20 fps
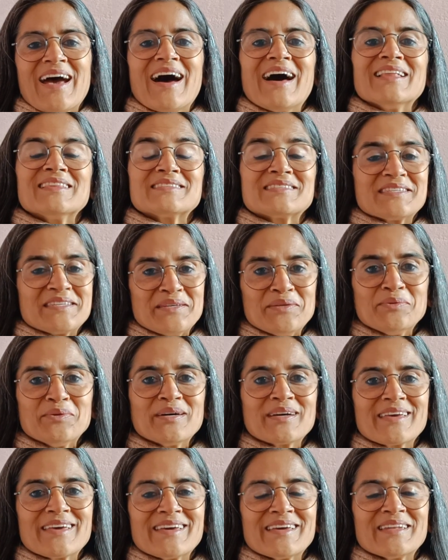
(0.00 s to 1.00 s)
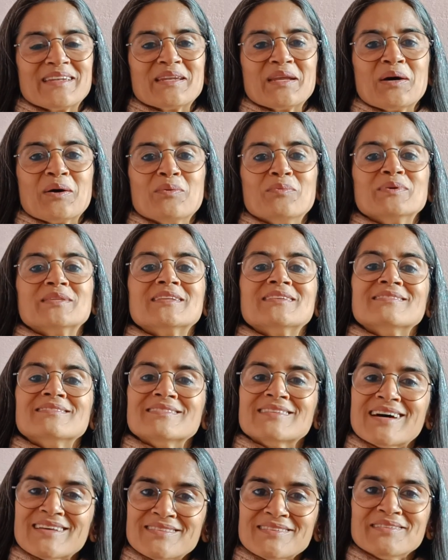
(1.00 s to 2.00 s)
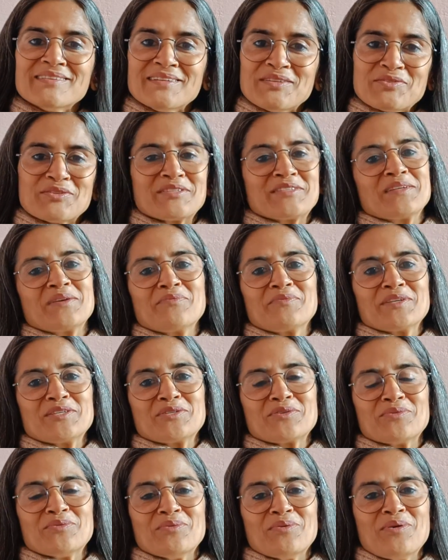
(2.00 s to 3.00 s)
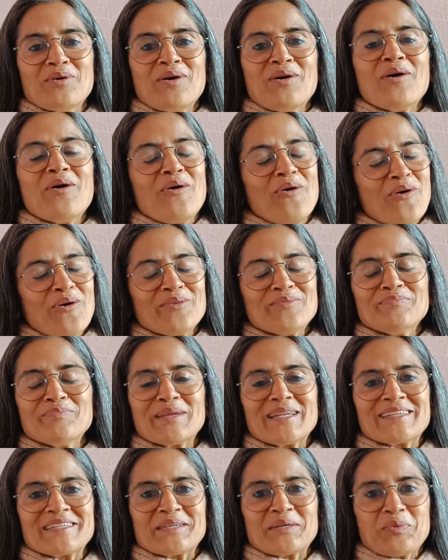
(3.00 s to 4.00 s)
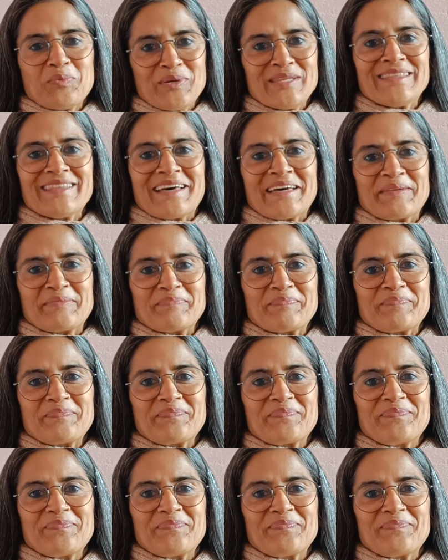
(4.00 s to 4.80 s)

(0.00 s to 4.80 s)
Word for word: I'll see you again with another interesting video on building with light.